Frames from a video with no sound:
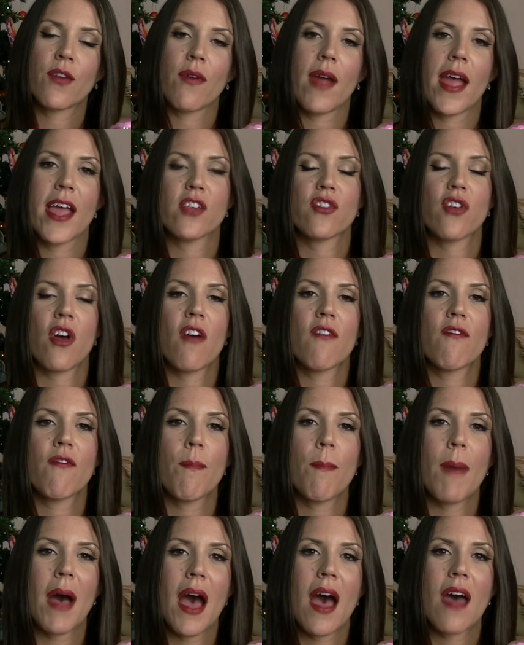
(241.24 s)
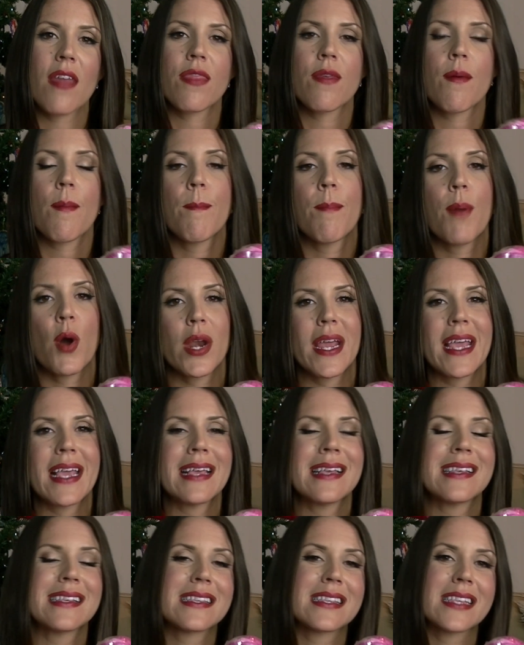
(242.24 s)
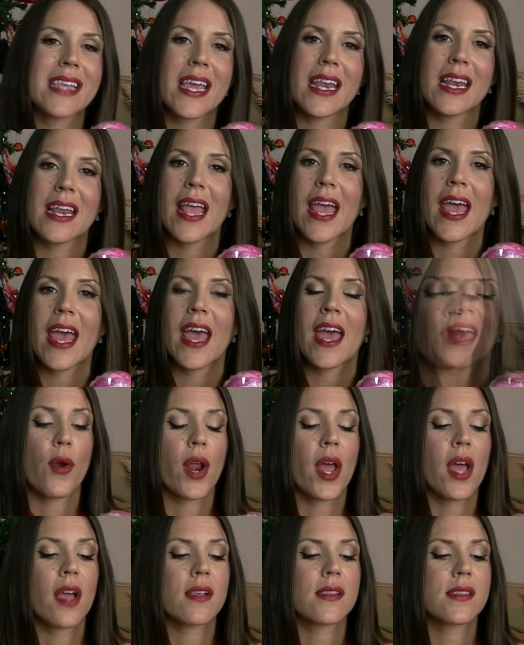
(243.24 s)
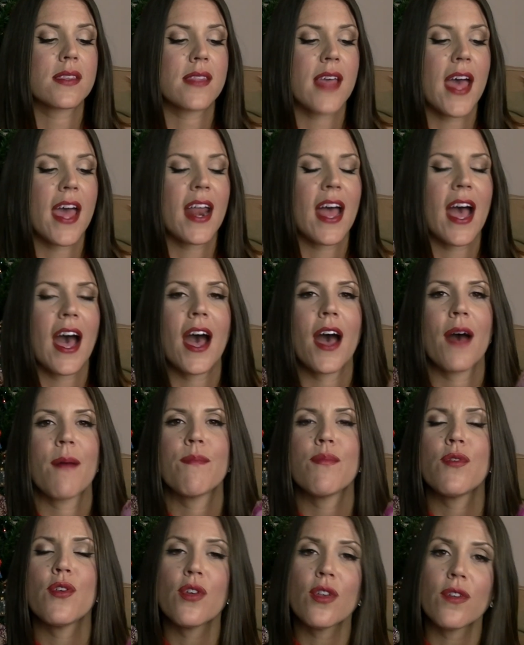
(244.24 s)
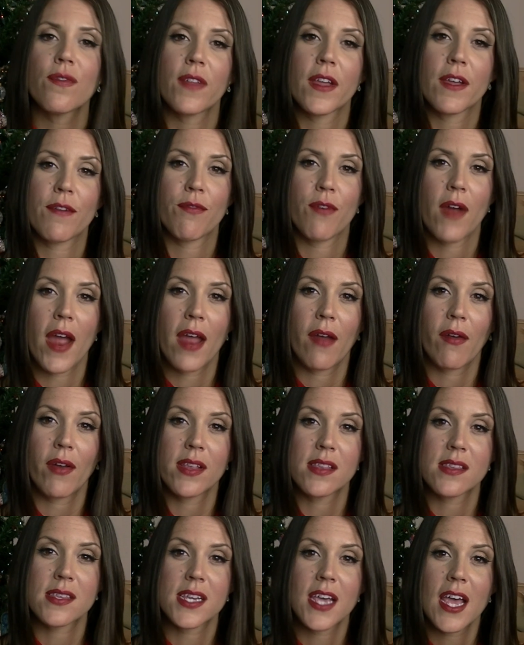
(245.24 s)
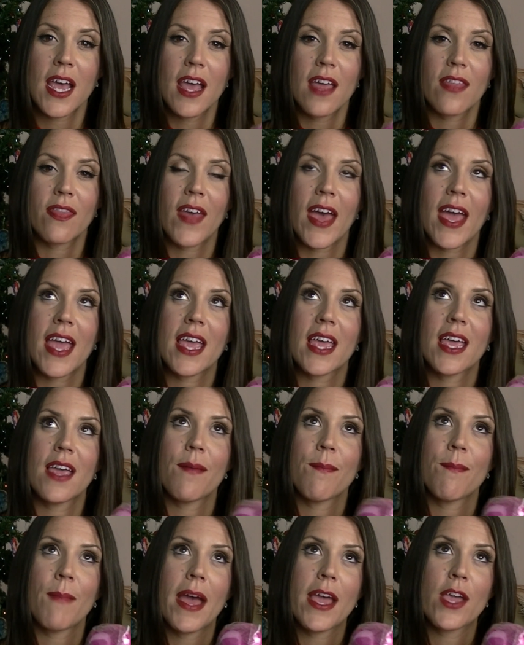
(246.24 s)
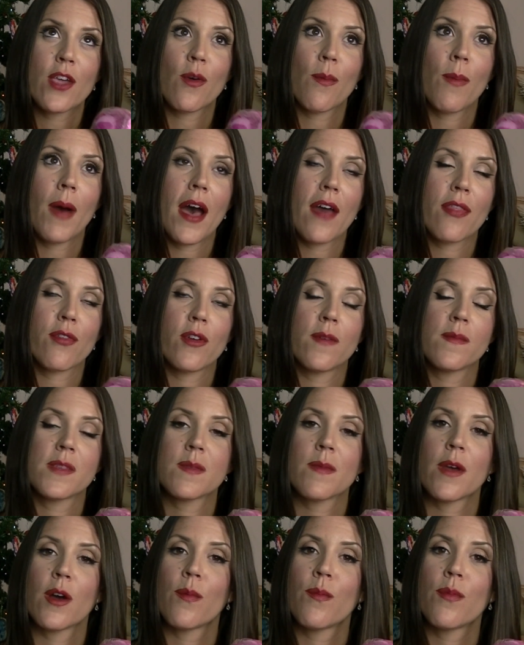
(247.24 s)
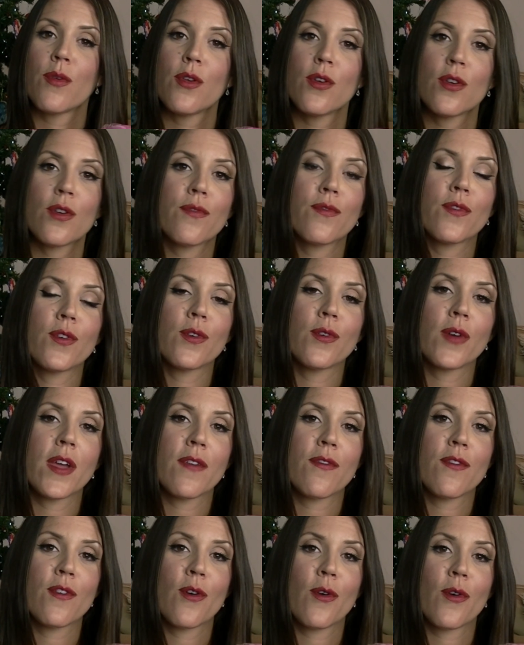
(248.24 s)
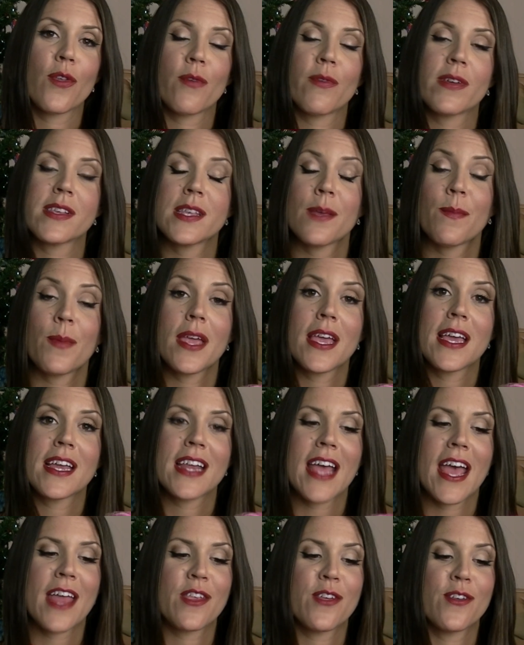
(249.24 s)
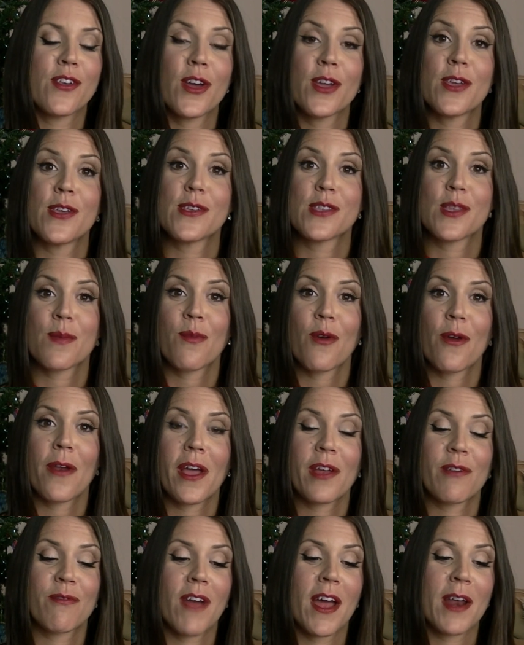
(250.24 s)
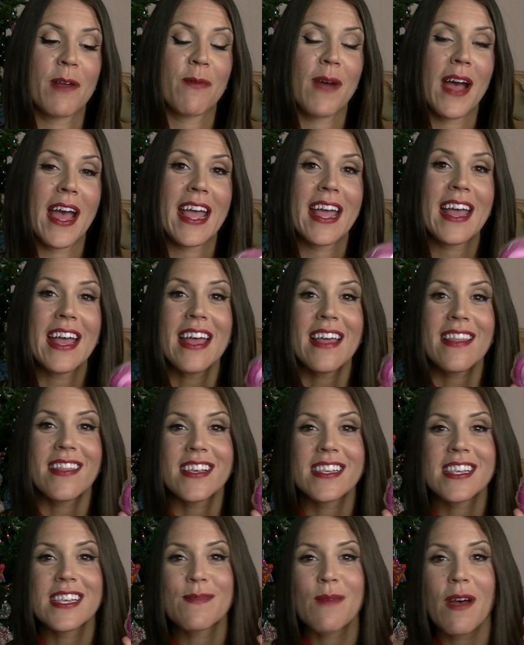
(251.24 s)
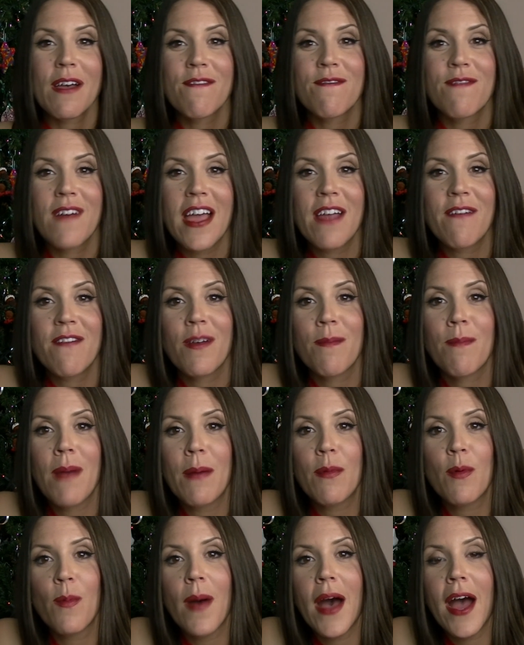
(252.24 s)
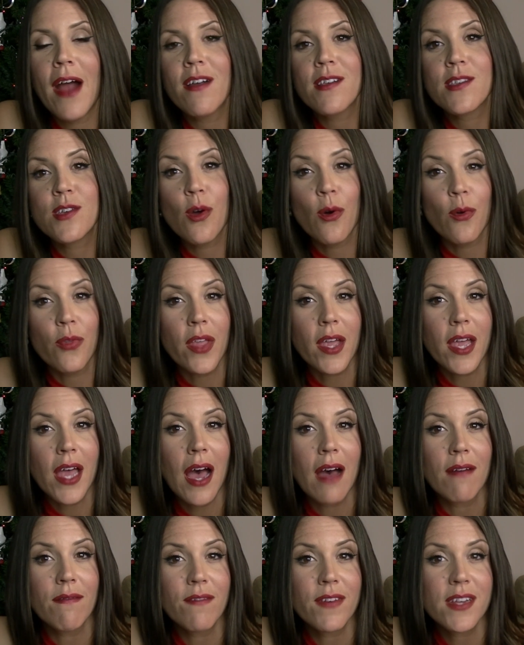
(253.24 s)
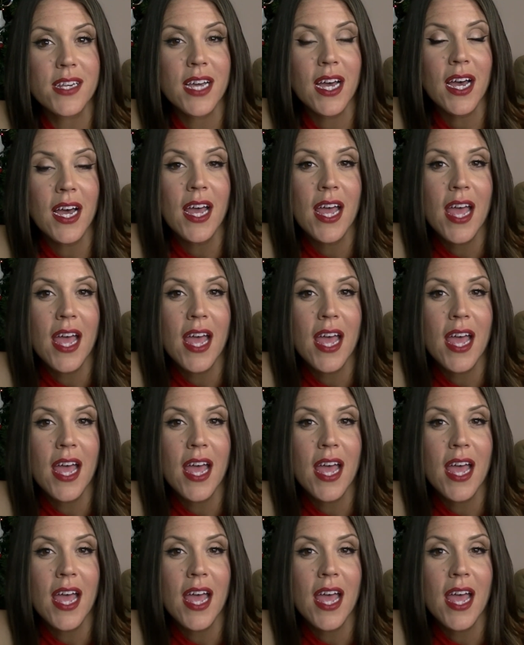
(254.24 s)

range of bath body skincare products that are beautifully fragranced. They make your bathroom smell beautiful if you're the recipient and you don't use the product right away. This is my favorite bubble bar. It's called the Comforter